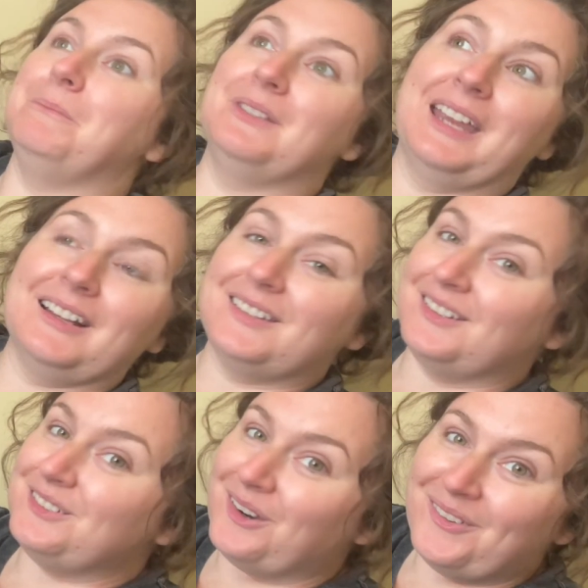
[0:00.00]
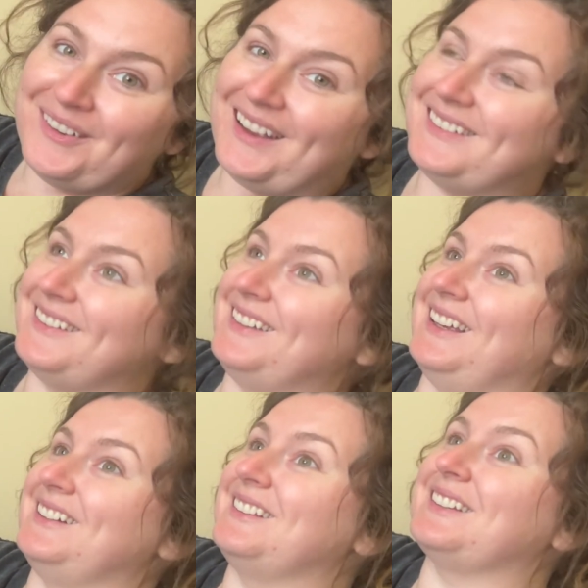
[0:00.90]
Get to know it.
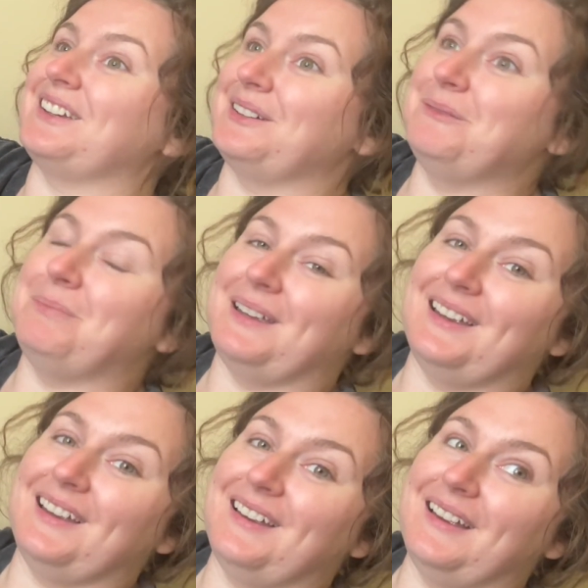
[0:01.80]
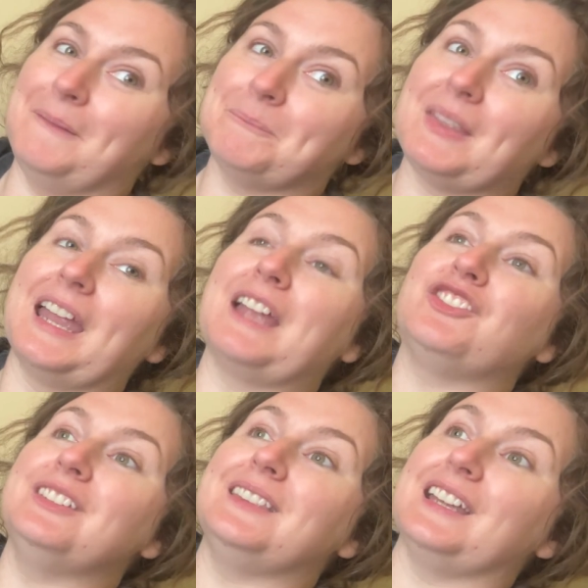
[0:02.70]
It's going to be like,
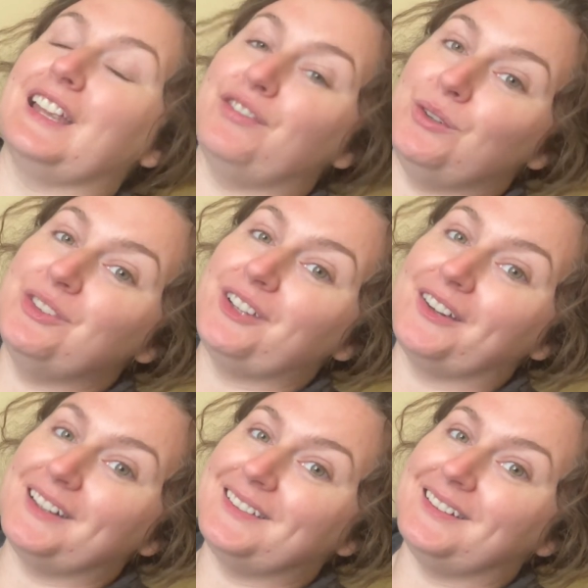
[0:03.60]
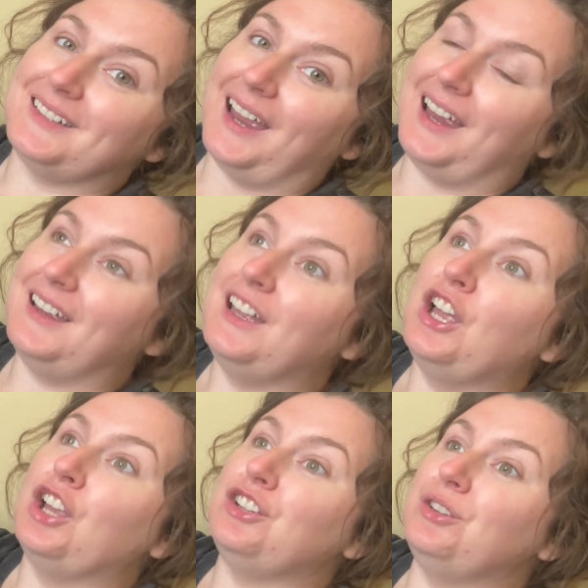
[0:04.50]
just think, if you started today,
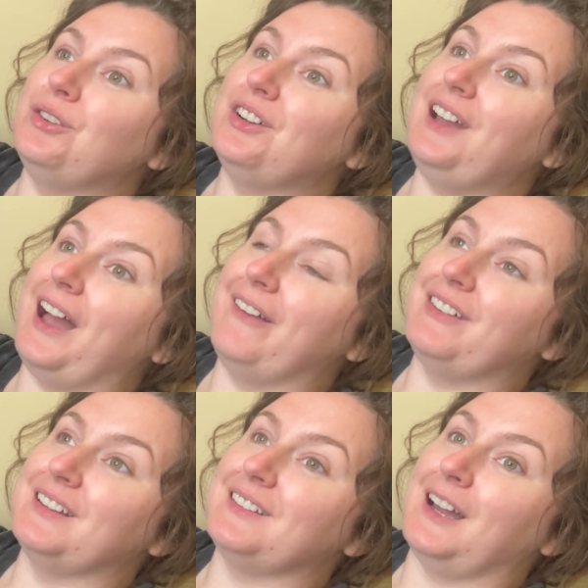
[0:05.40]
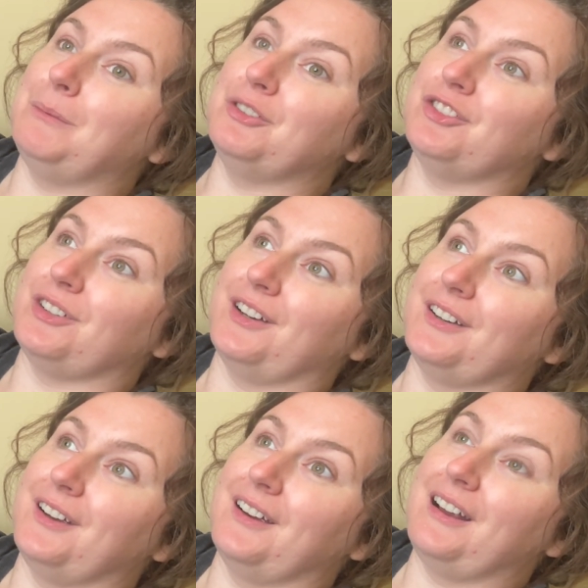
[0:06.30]
you could have an established
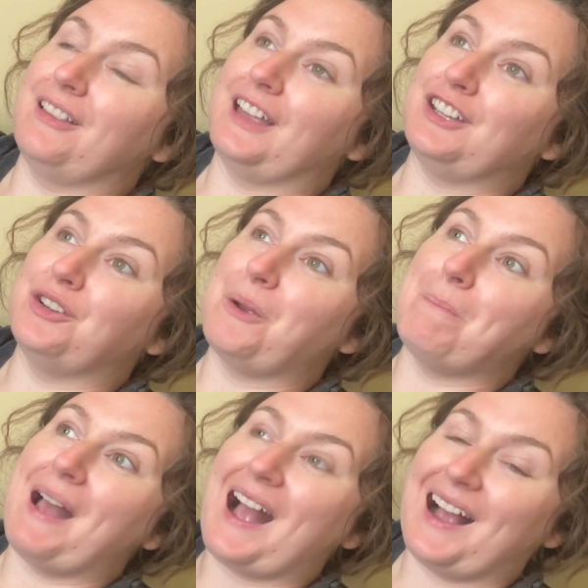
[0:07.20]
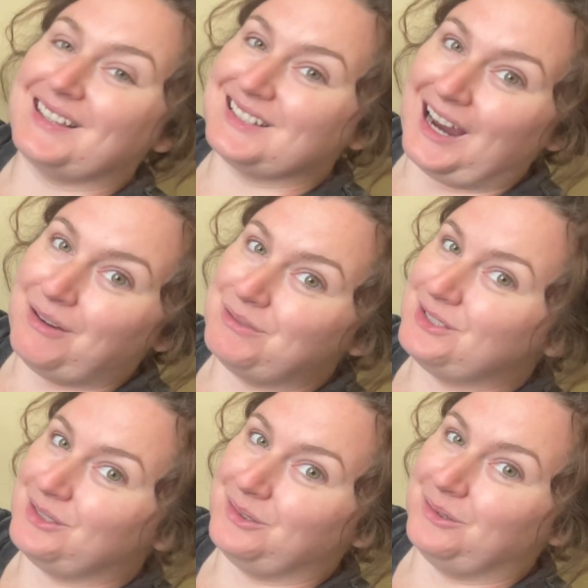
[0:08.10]
starter that you could pass down
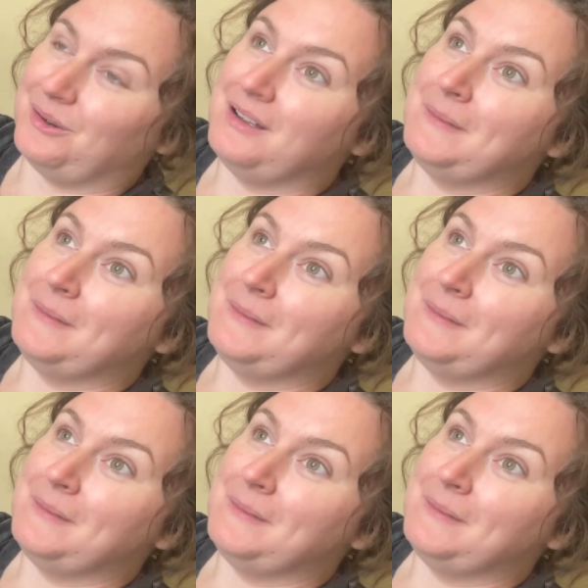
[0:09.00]
to